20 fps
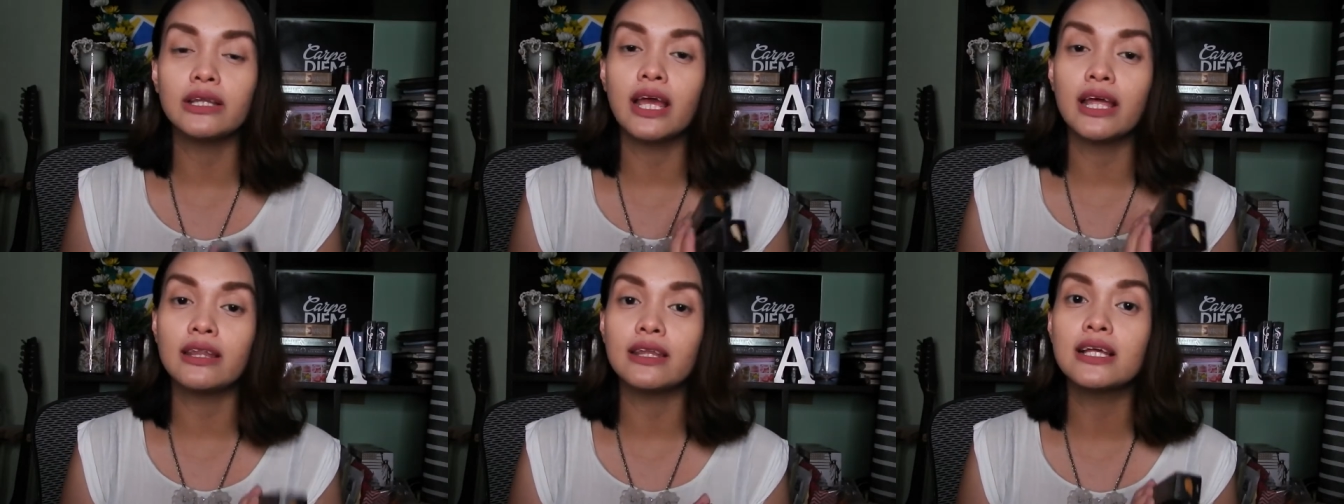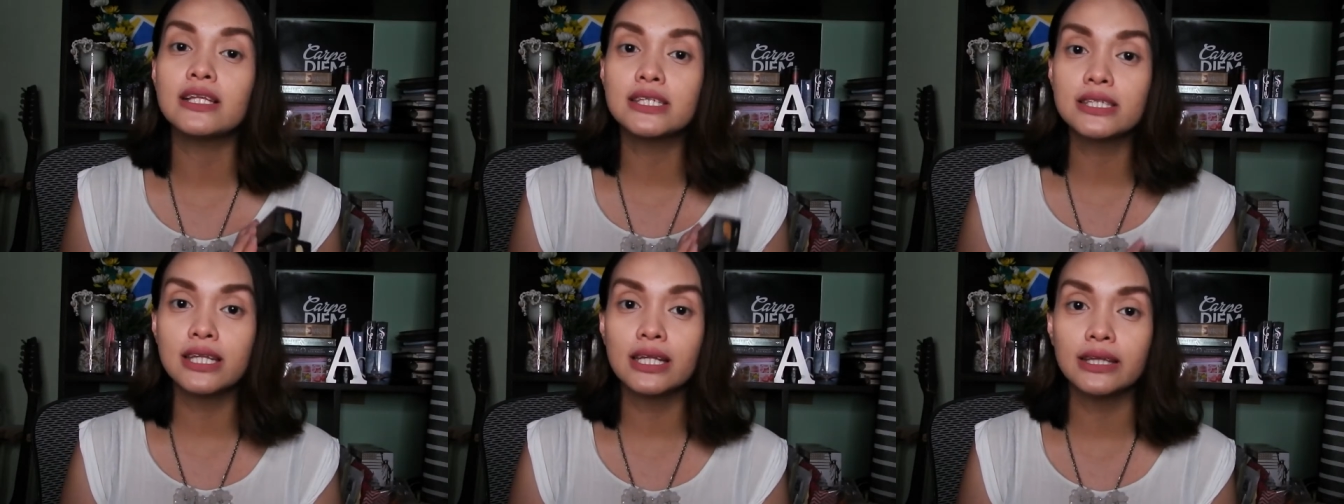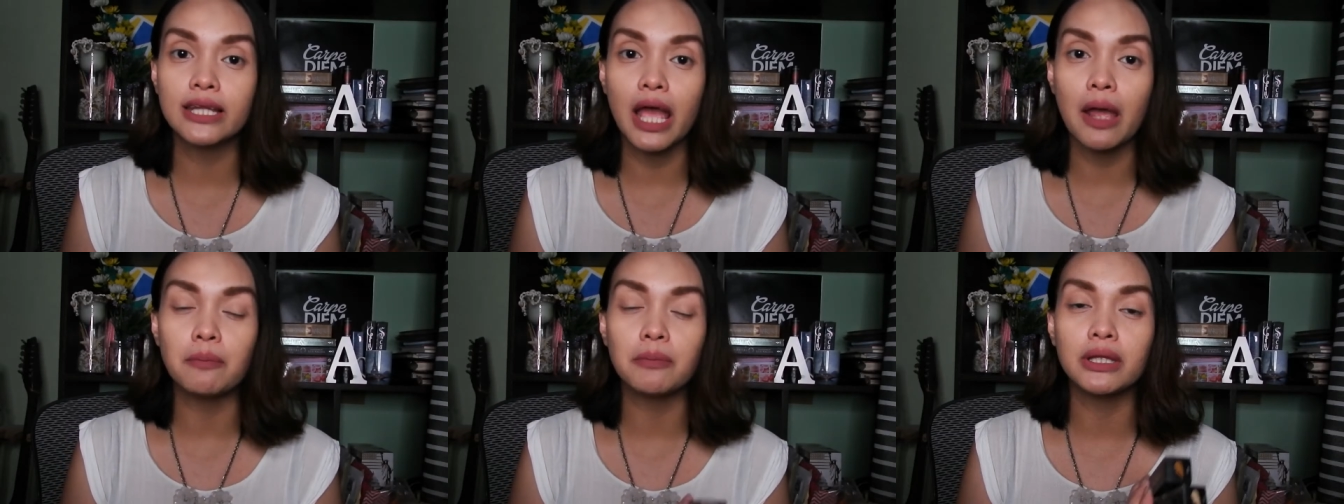then that's the
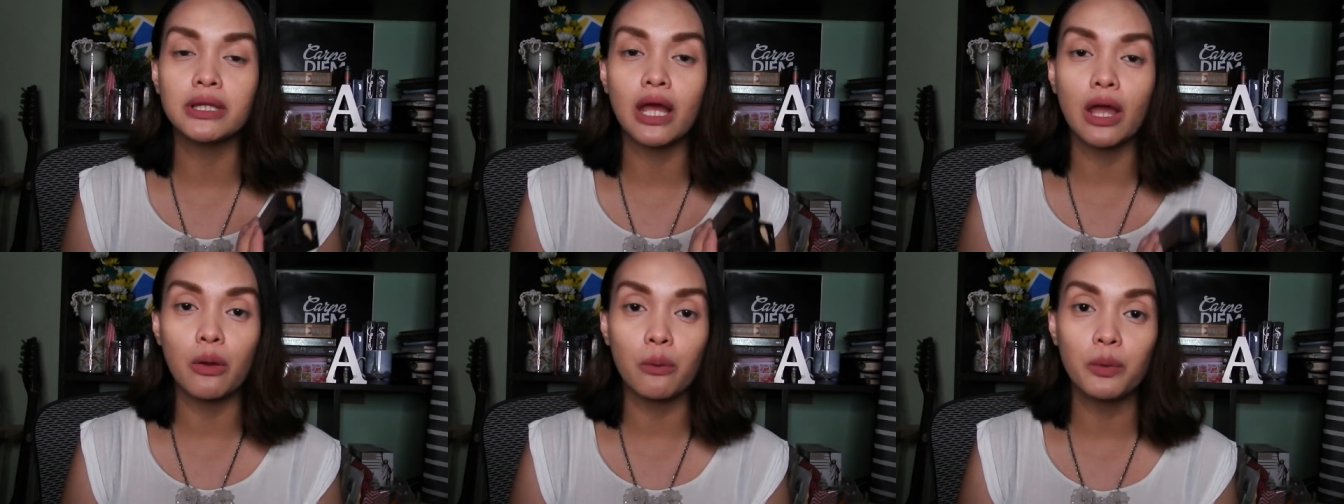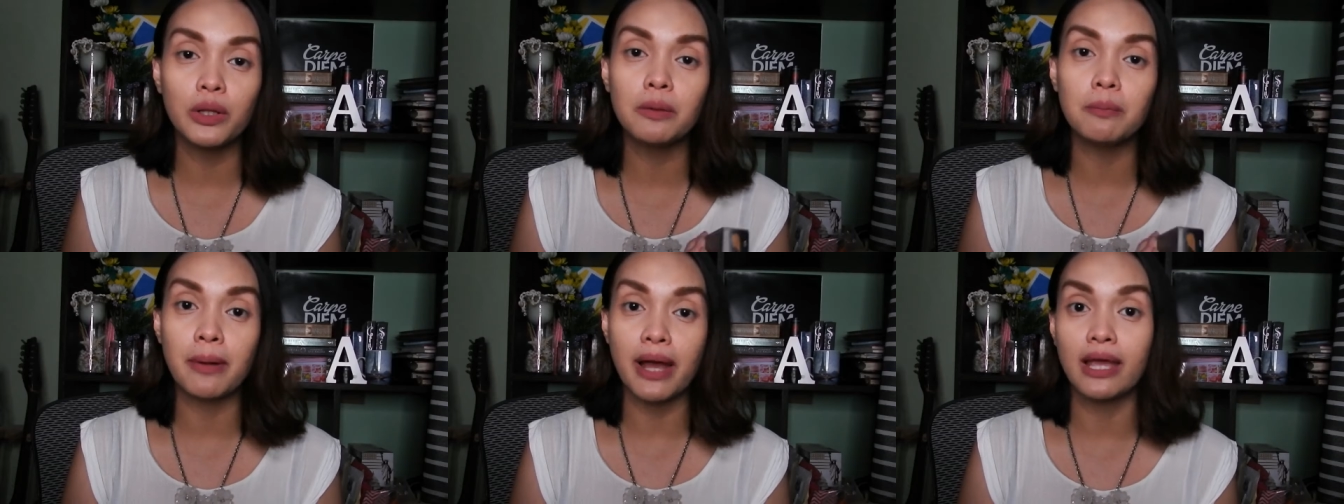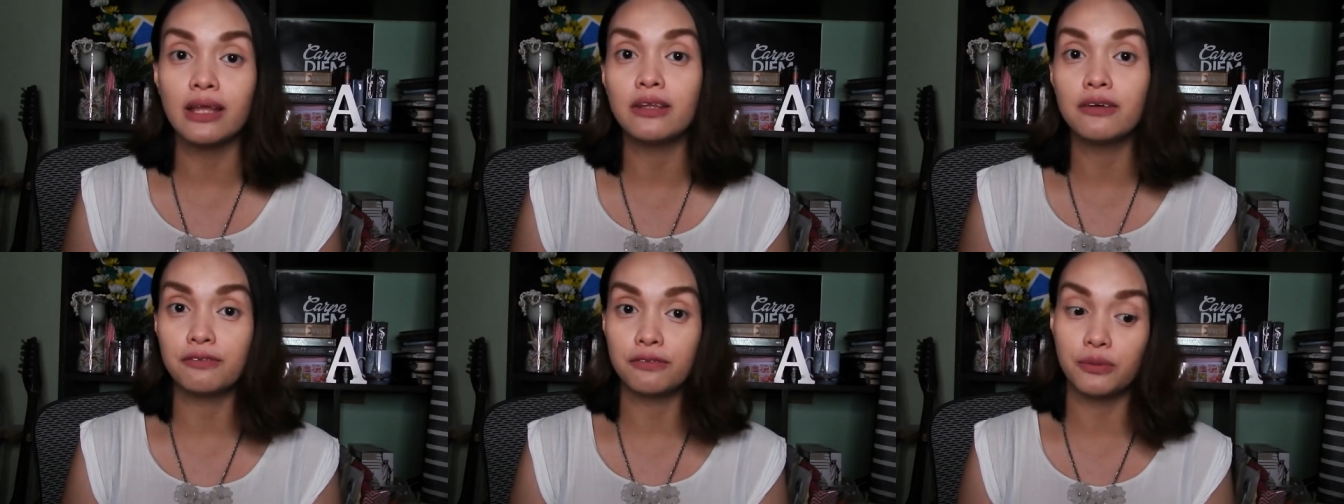time that I will
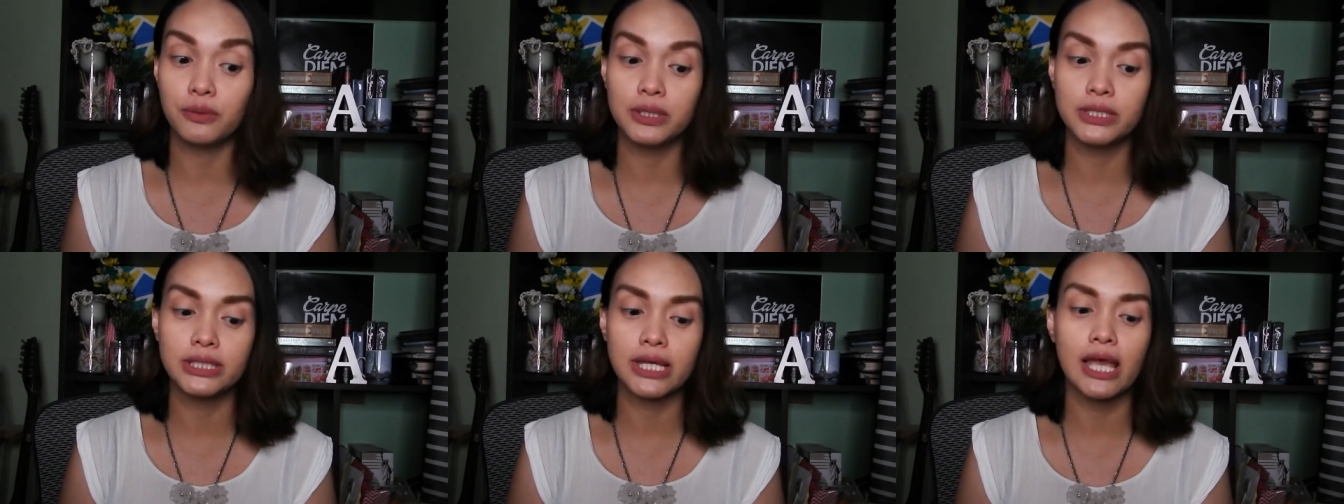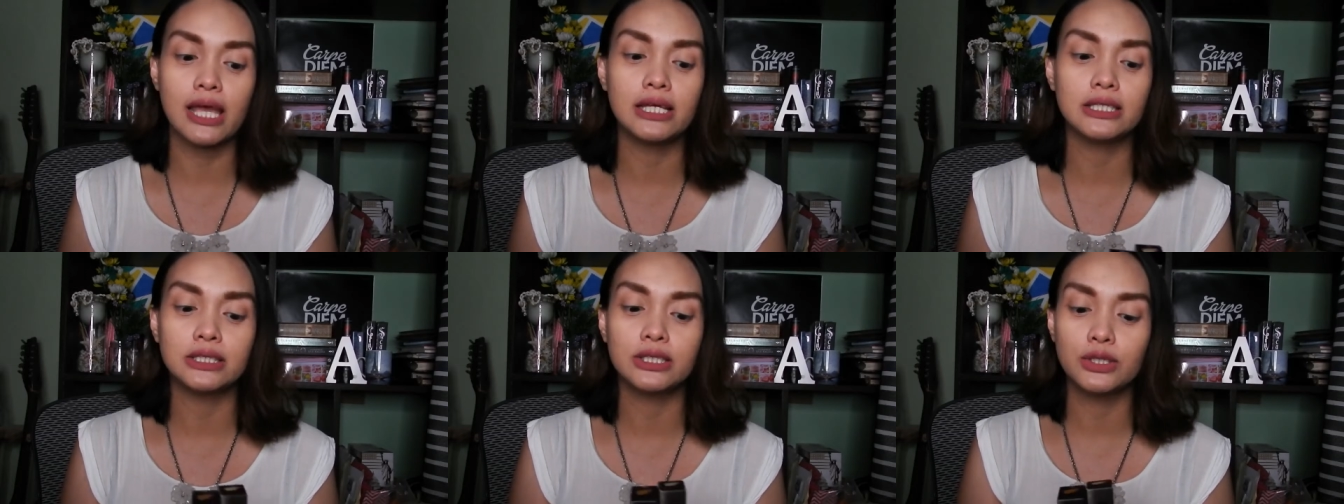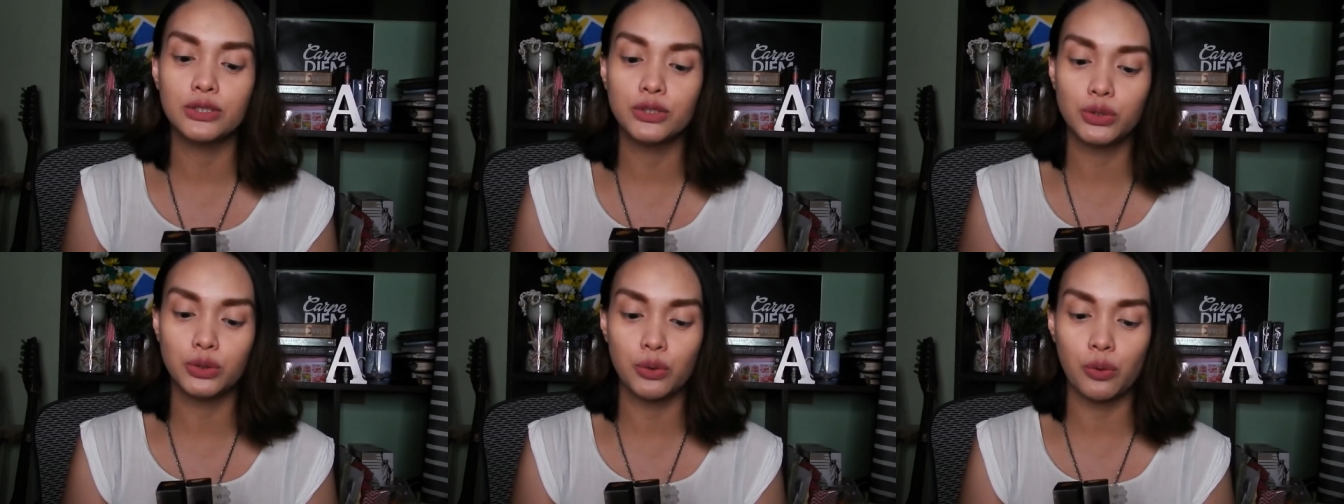buy the full size.
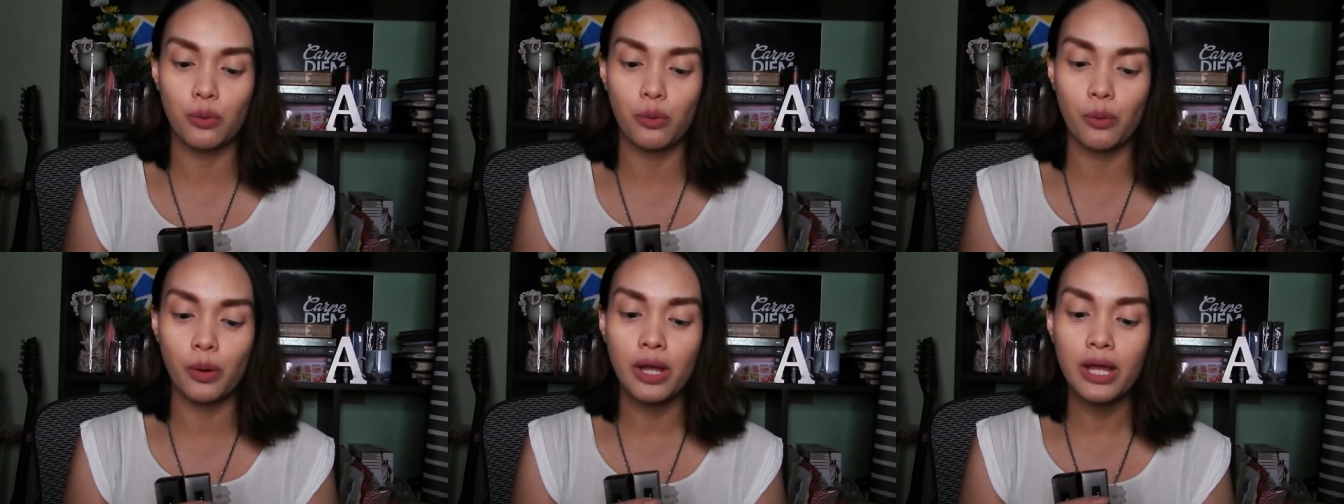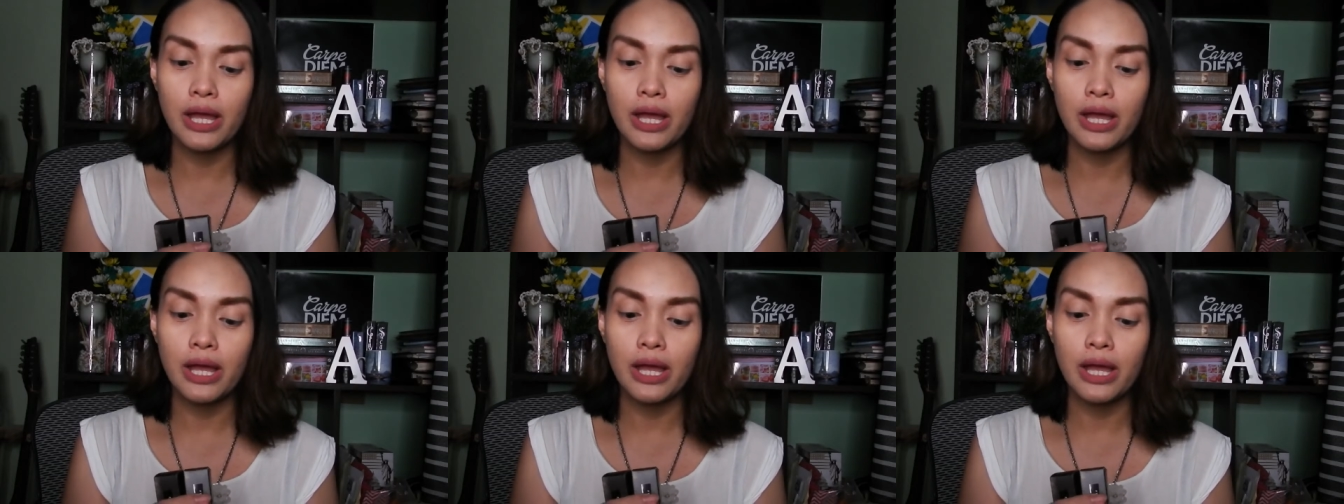So,